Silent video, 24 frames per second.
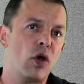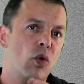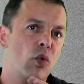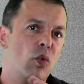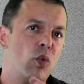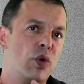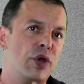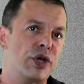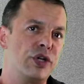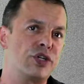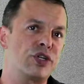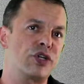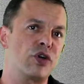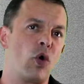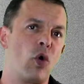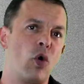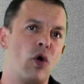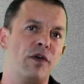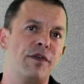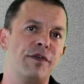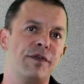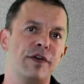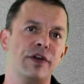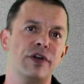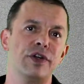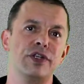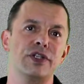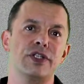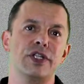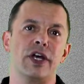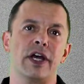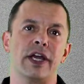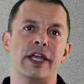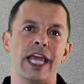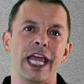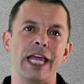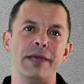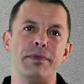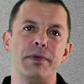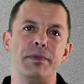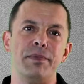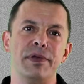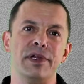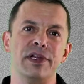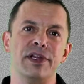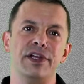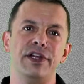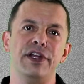which offers a
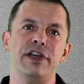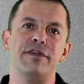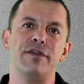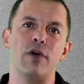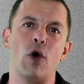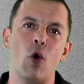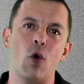capability of